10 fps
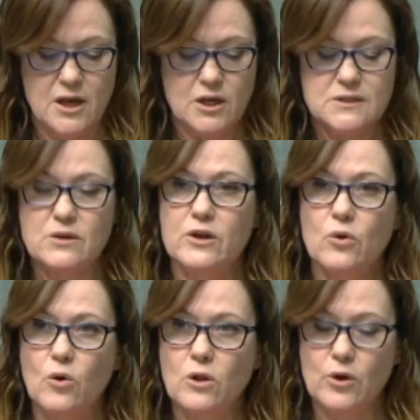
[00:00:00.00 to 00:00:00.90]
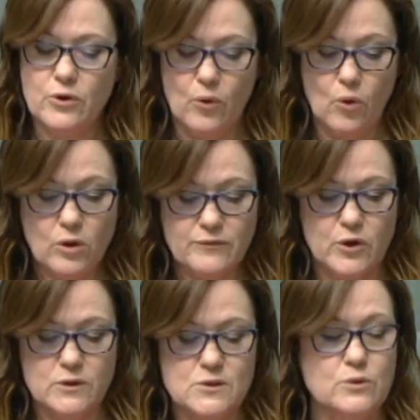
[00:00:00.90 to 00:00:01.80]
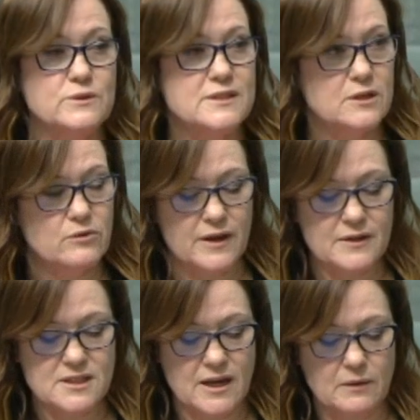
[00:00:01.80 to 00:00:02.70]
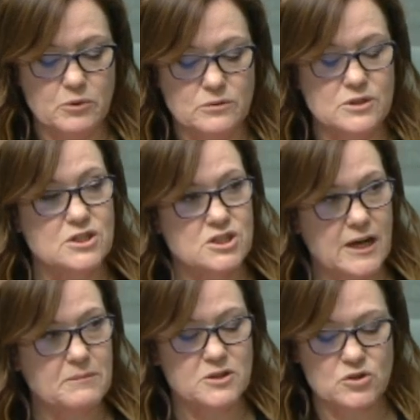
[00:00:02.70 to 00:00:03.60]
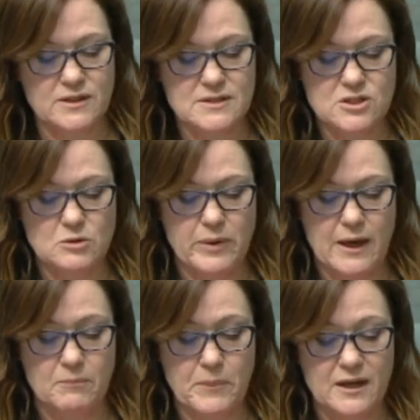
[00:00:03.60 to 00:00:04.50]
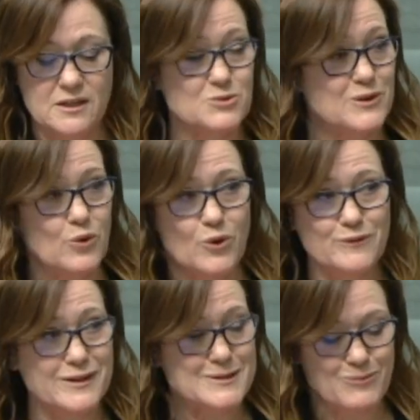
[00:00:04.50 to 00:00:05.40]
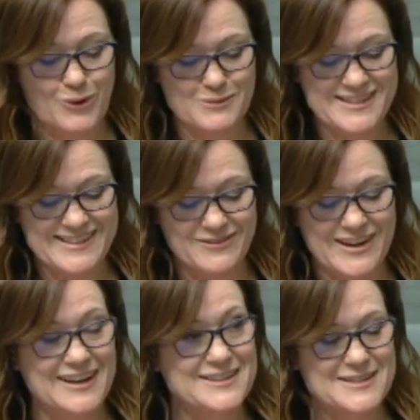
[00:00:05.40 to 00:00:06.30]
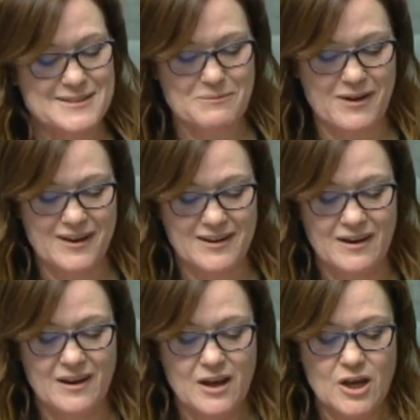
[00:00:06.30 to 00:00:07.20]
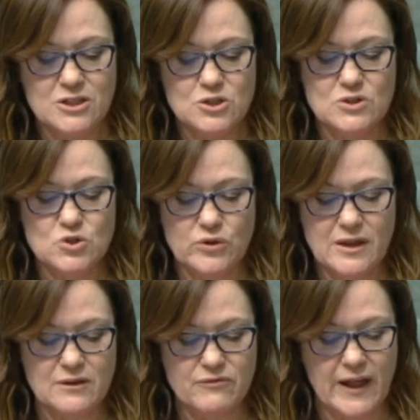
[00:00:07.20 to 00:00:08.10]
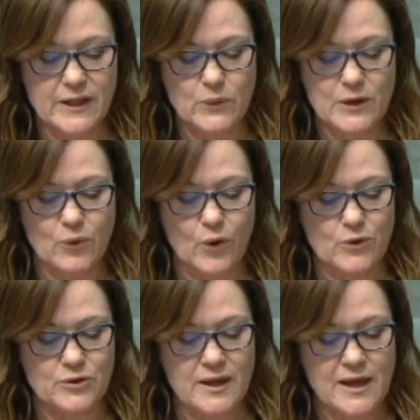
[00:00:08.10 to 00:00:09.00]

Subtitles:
So I call on all of those who will sit around the table to shape the transition package with all of these promising realities in mind, to ensure that the value in growth